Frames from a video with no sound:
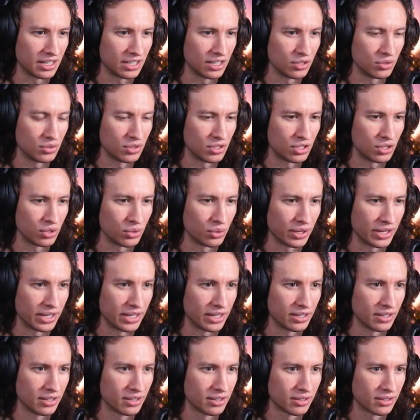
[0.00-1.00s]
used to
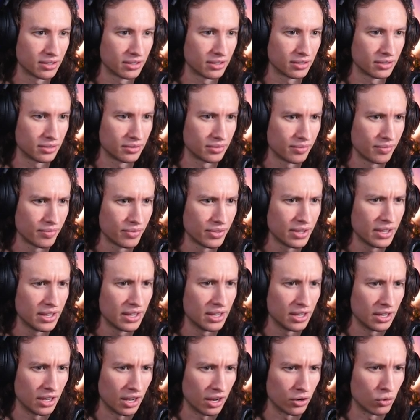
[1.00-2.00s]
it.
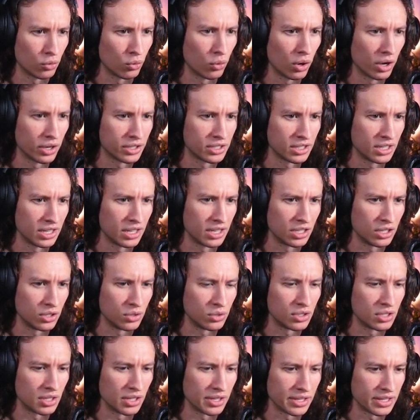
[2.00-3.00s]
I don't want to get
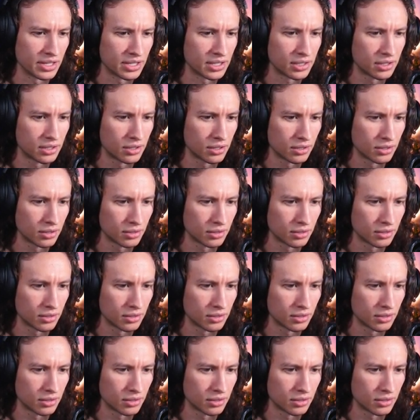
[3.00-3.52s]
used to this.